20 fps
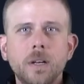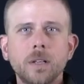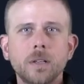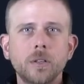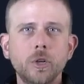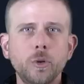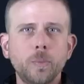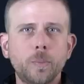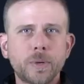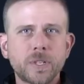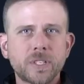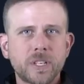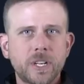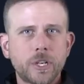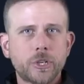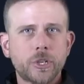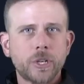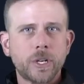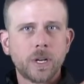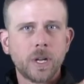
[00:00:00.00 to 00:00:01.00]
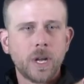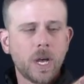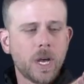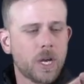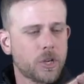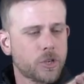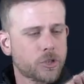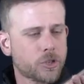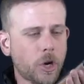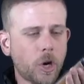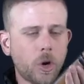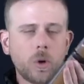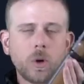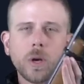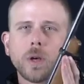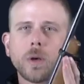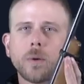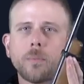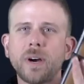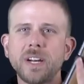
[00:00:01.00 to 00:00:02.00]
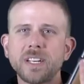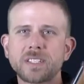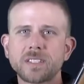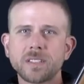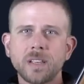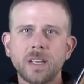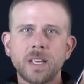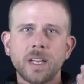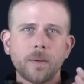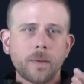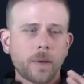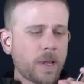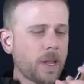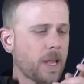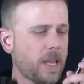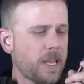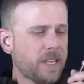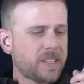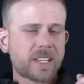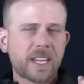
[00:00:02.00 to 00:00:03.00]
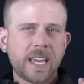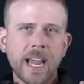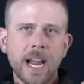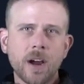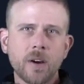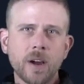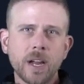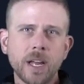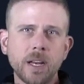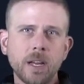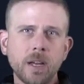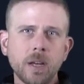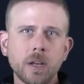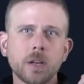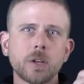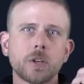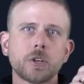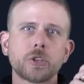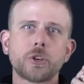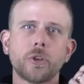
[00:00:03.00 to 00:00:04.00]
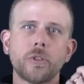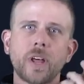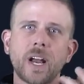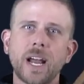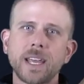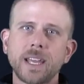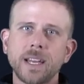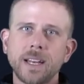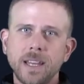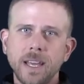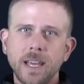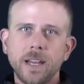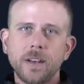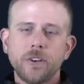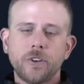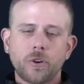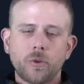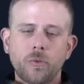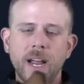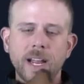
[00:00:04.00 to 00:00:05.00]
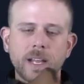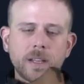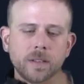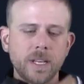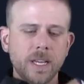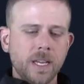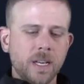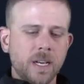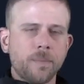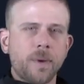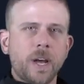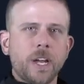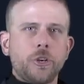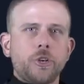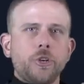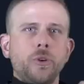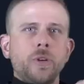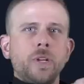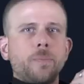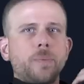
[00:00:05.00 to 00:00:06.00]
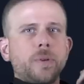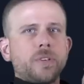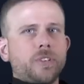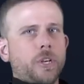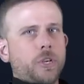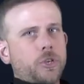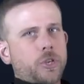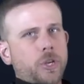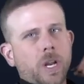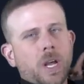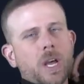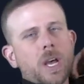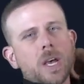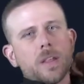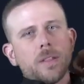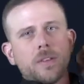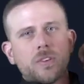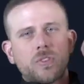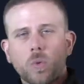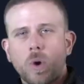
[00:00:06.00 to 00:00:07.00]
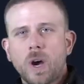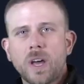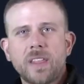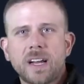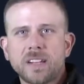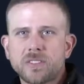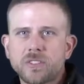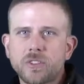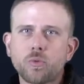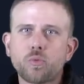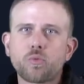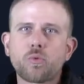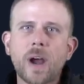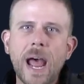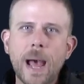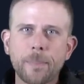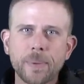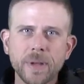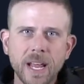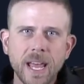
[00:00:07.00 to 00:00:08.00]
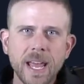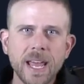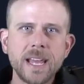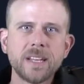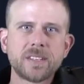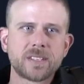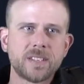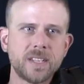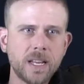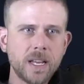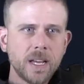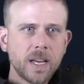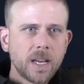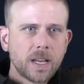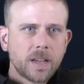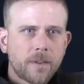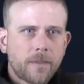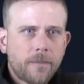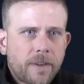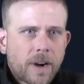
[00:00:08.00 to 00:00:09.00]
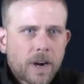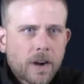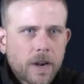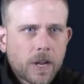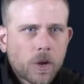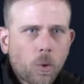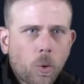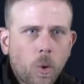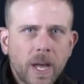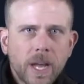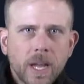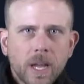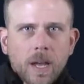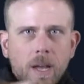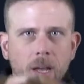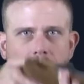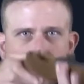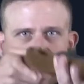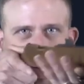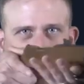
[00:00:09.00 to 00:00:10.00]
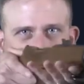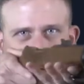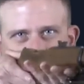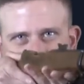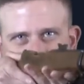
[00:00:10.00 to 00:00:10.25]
loop position. So my sling is carried so that I can get directly into my shooting position. This is why that's the rapid hasty. Very quick, come